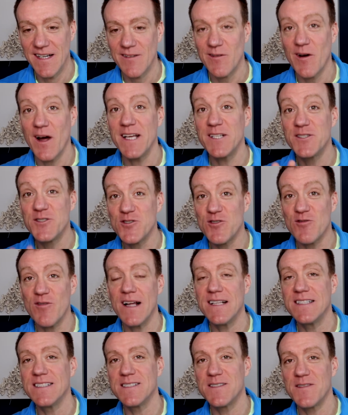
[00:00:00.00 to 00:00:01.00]
right, is
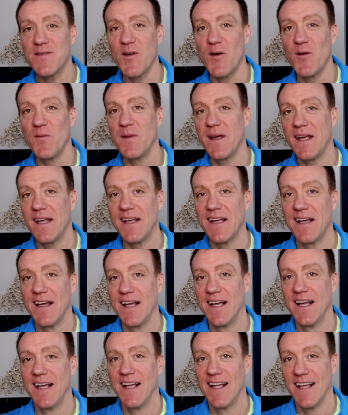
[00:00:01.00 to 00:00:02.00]
transforming
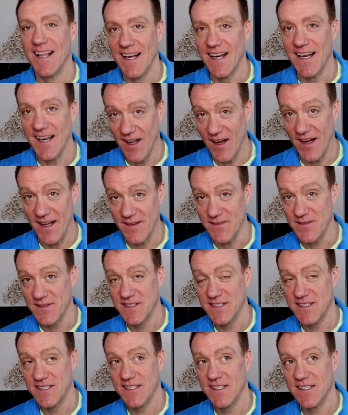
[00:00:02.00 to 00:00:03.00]

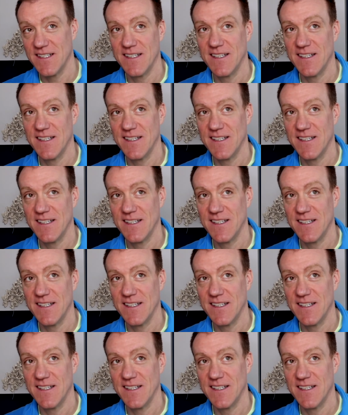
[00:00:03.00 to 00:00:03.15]
lives.